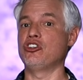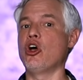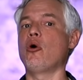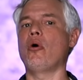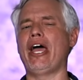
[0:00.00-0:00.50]

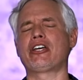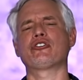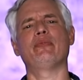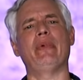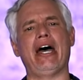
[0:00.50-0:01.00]
No
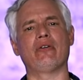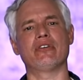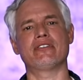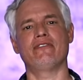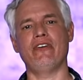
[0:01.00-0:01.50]
extra
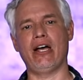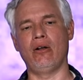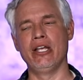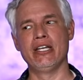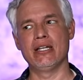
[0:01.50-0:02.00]
batteries to fail.
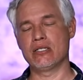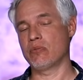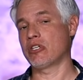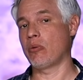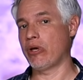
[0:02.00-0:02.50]
It's
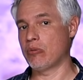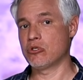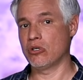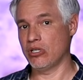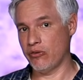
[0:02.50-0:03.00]
something that we
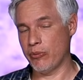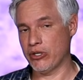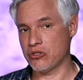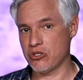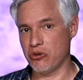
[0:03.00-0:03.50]
absolutely love about
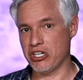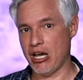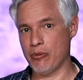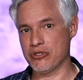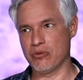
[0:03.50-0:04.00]
the Sony
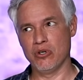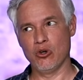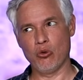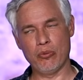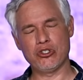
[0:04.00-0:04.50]
cameras, and
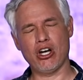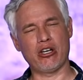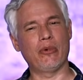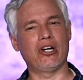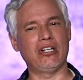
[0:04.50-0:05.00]
we've been talking
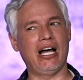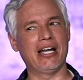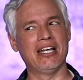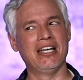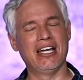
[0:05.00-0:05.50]
about a
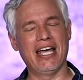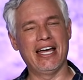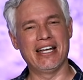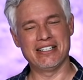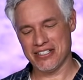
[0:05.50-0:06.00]
lot.
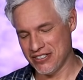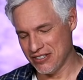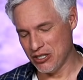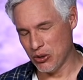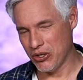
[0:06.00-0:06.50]
And
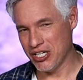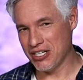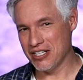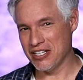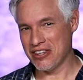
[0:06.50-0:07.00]
you know what?
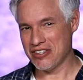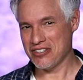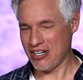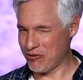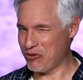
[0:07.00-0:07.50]
The
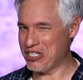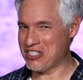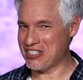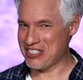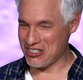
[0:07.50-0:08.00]
stuff we
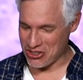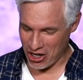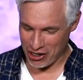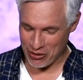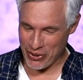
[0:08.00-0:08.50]

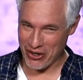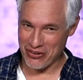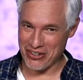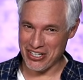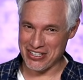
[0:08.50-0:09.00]
talk
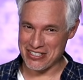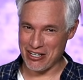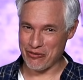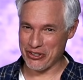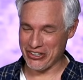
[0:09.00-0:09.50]
about and the
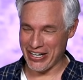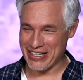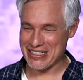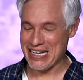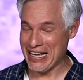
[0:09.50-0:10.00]
stuff we
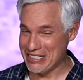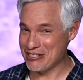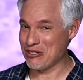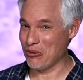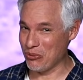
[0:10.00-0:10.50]
like tends
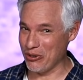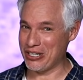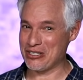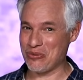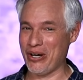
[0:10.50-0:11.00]
to work
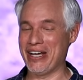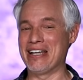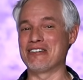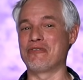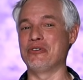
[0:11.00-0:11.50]
its way
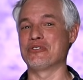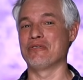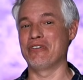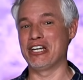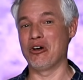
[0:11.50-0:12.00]
into future
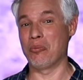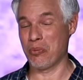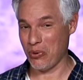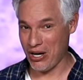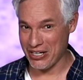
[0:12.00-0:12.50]
video
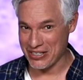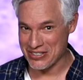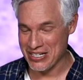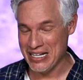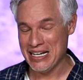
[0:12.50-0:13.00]
products.
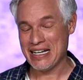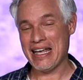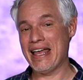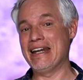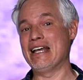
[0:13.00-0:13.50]

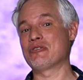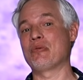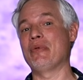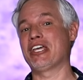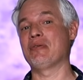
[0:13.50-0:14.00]
Canon has
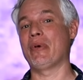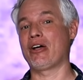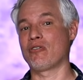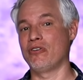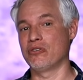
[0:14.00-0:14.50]
been making
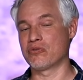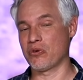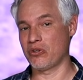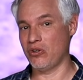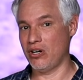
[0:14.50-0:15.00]
microphones
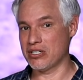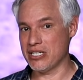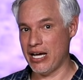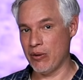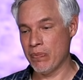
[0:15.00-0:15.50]
for a long
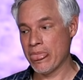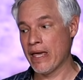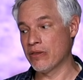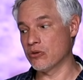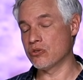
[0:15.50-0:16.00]
time.
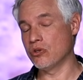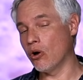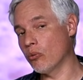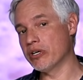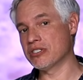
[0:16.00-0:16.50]
There's no
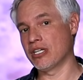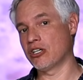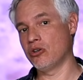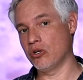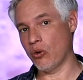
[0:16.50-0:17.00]
reason they
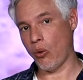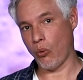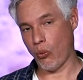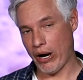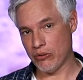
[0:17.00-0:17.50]
couldn't
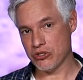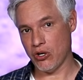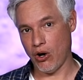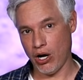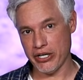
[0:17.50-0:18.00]
route
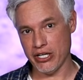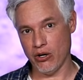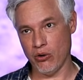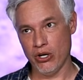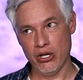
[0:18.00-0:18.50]

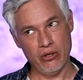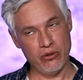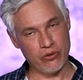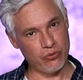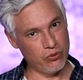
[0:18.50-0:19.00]
audio
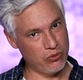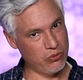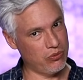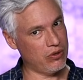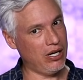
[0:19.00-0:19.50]
through
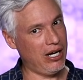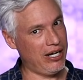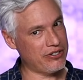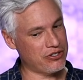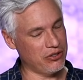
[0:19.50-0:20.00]
the
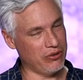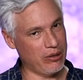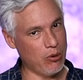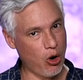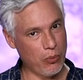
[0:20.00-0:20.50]
hot shoe, and I'm
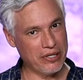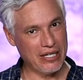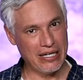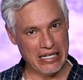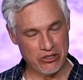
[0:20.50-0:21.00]
hoping
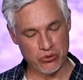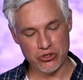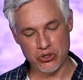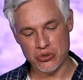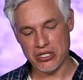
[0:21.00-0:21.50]
they
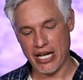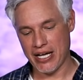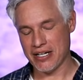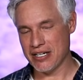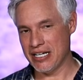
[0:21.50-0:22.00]
introduce
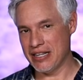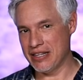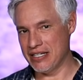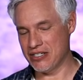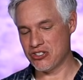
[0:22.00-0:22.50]
that in
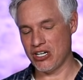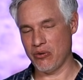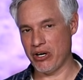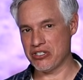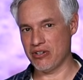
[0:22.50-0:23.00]
this
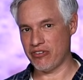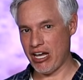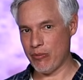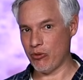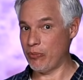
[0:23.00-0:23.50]
generation of
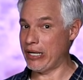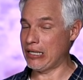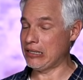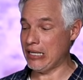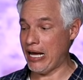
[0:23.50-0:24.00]
camera. It would make a
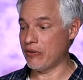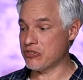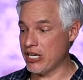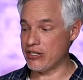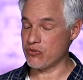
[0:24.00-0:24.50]
lot of
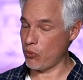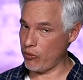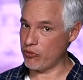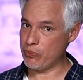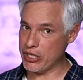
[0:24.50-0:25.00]
sense for what
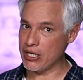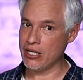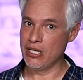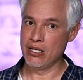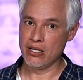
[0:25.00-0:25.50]
would be
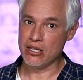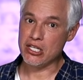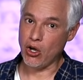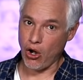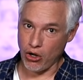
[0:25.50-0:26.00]
the
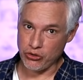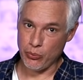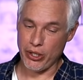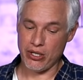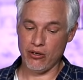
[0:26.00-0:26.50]

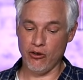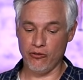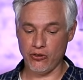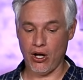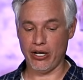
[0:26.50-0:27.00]
ultimate
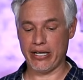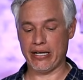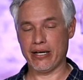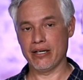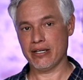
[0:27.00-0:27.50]

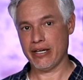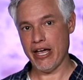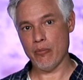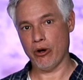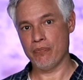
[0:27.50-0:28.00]
vlogging
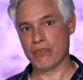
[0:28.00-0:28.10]
camera.